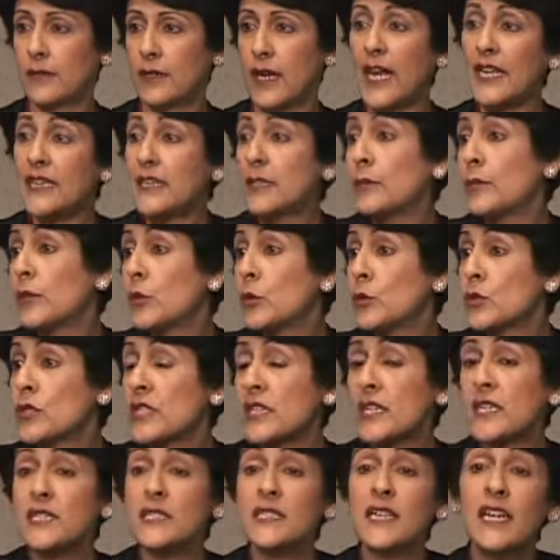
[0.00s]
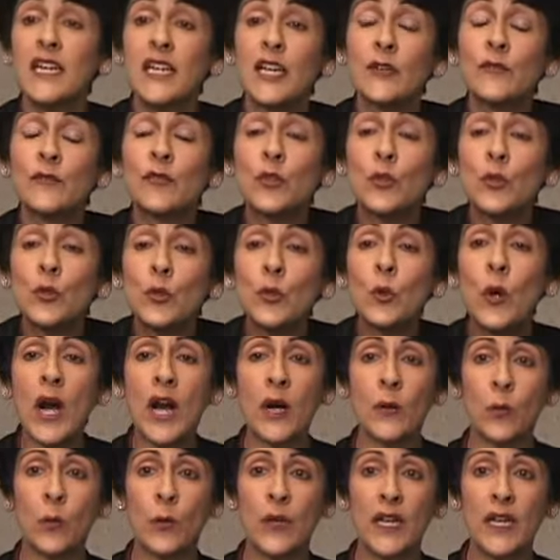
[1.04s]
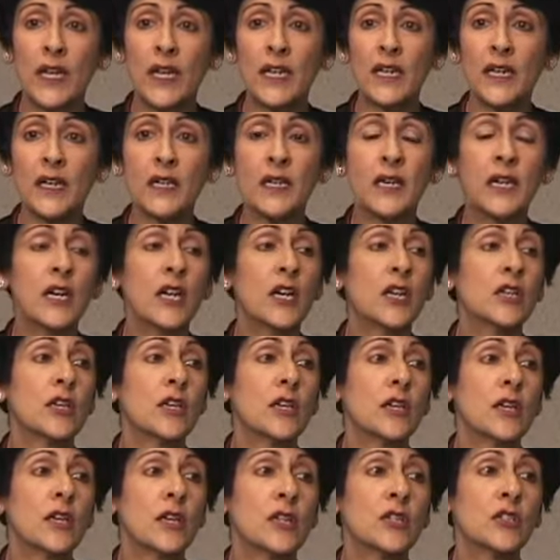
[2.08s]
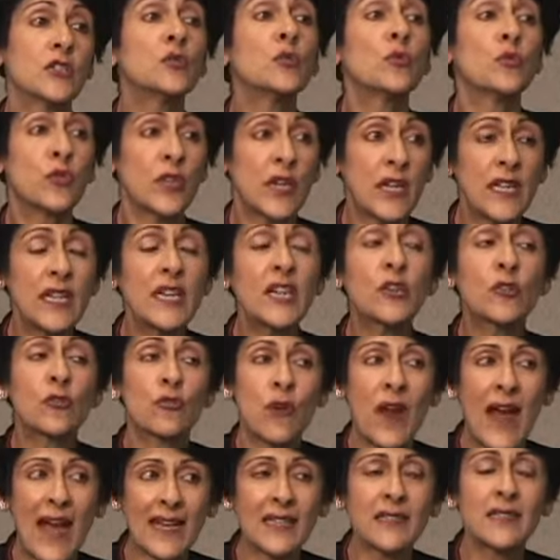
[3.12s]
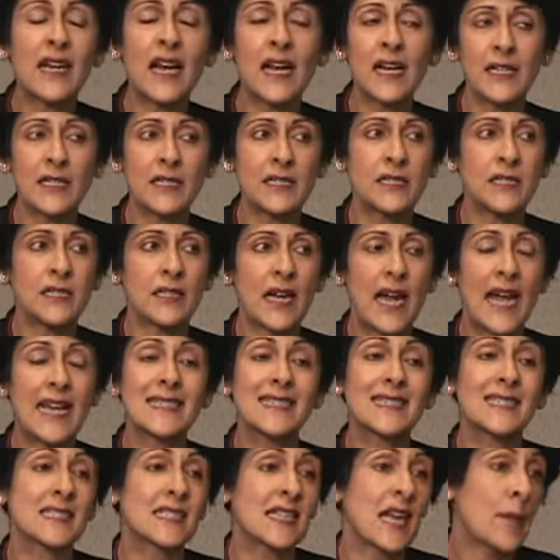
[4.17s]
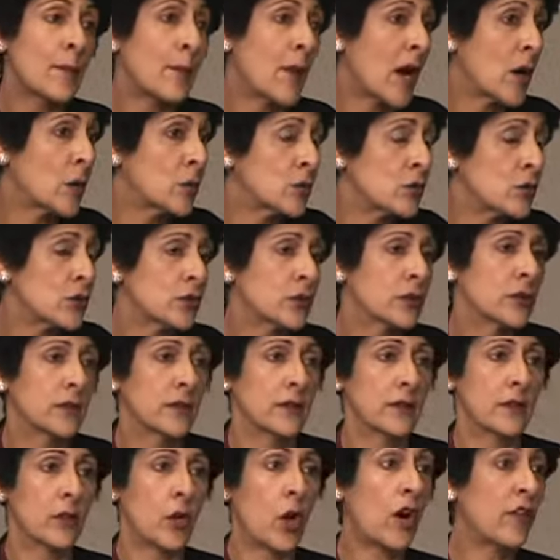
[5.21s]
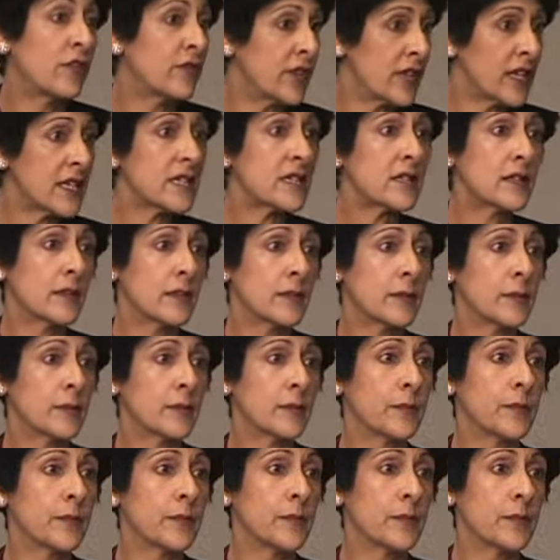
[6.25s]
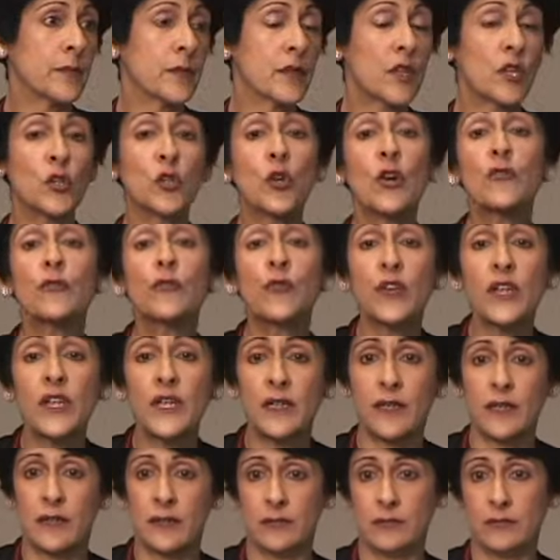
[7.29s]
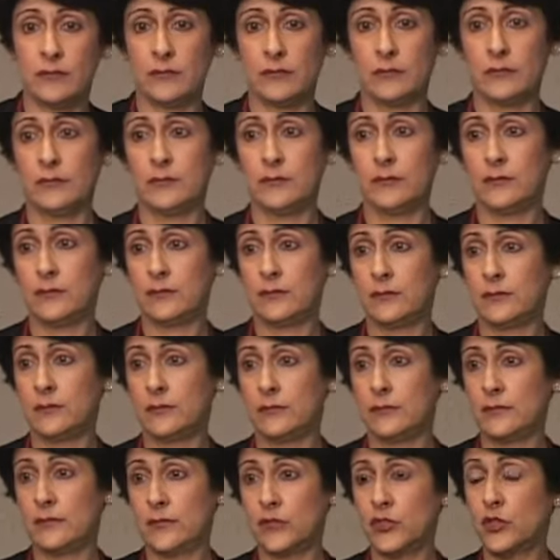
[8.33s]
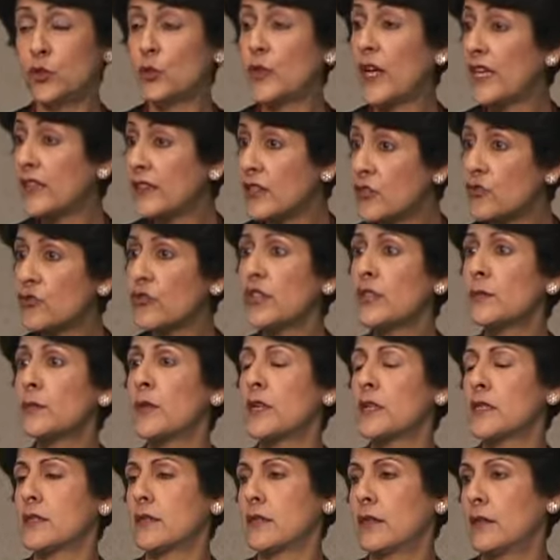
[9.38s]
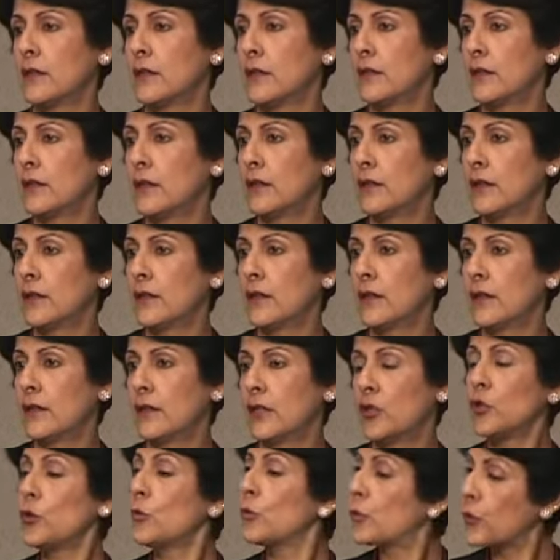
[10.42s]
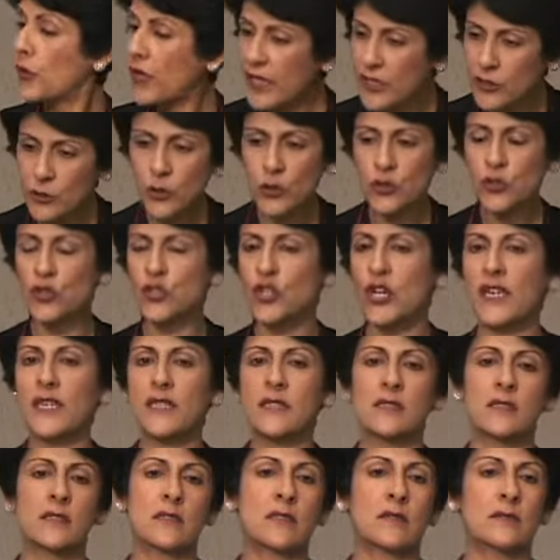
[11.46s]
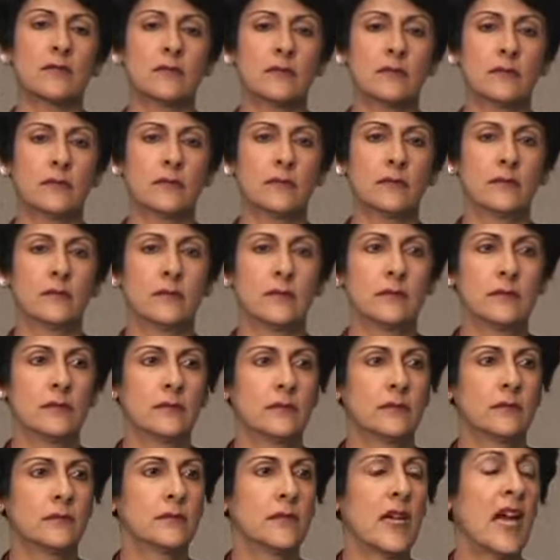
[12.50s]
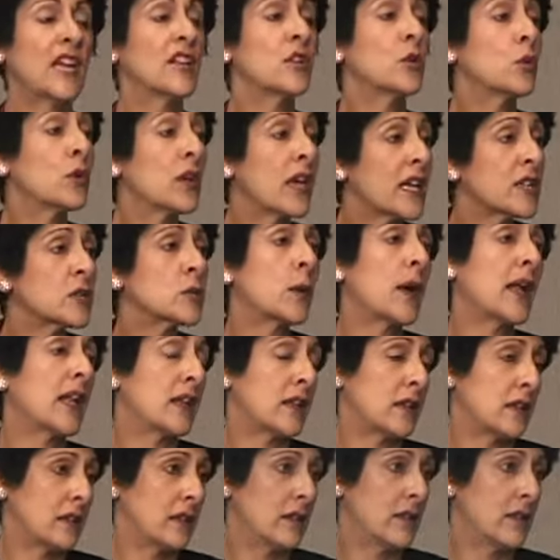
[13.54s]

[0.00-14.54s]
And the beauty is that if you are willing to really crack that and step out of it, you're free. You get the treatment. You break those chains and you get well.